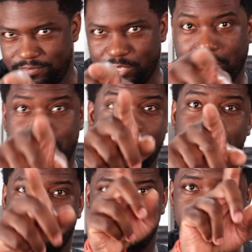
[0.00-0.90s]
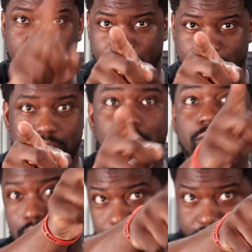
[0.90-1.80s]
Okay, no, you
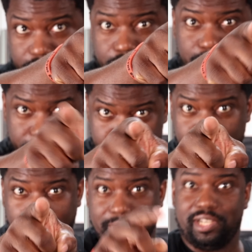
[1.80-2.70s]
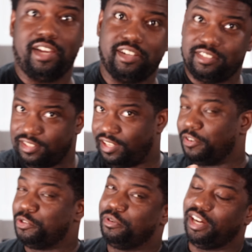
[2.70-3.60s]
probably got it. I
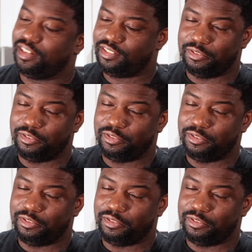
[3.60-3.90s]
know you got it.